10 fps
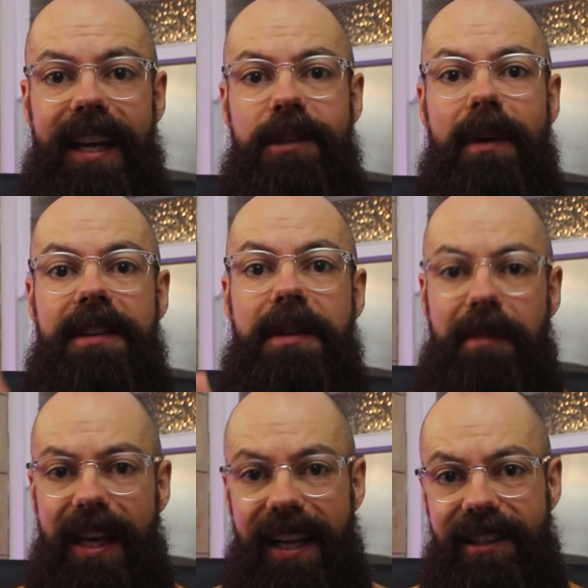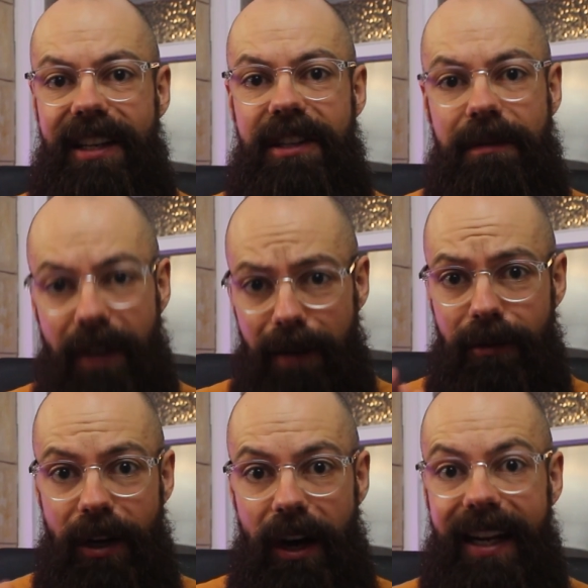as well as the PhD
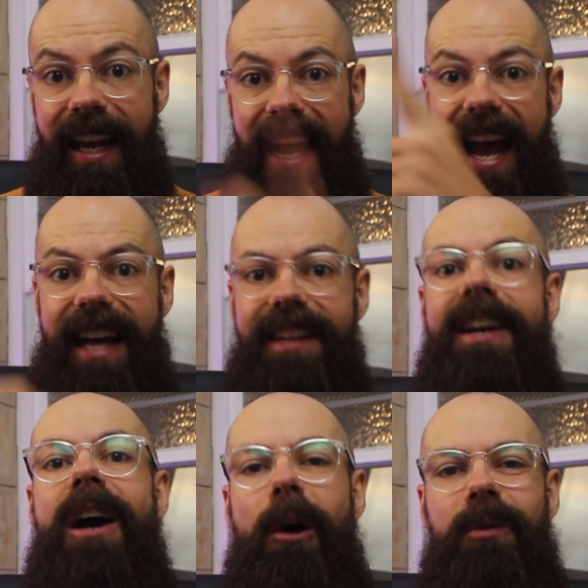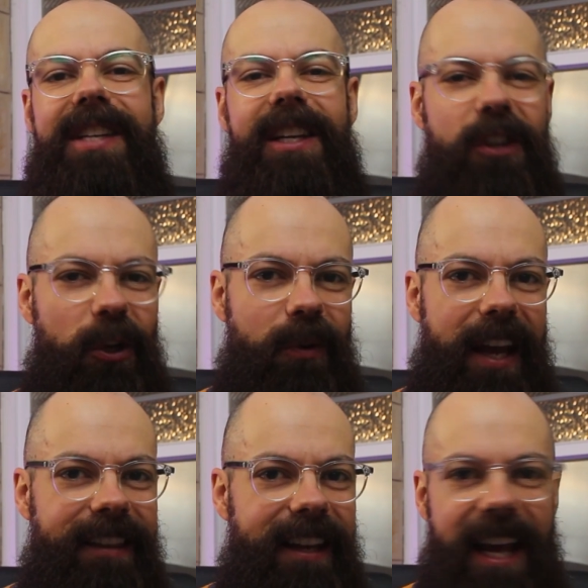Survival Guide, and I'll see you
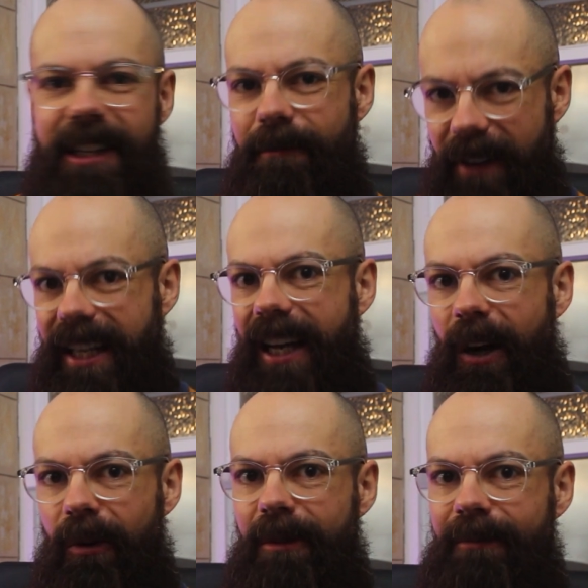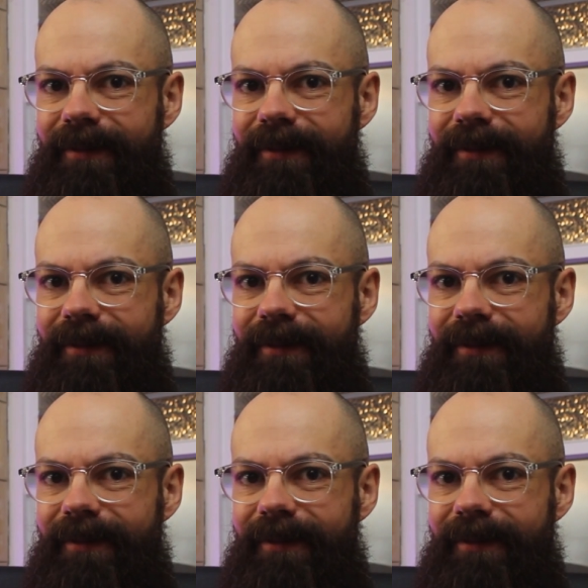in the next video.